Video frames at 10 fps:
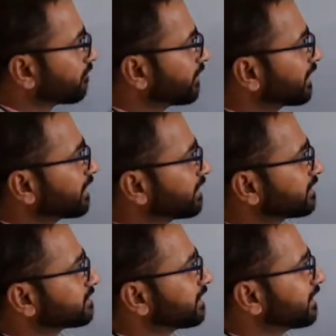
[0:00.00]
we can
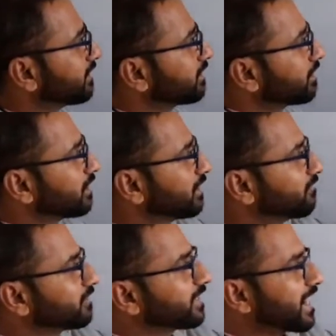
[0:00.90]
easily
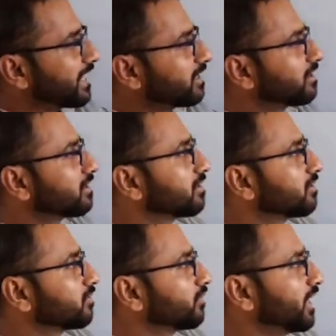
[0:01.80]
lift that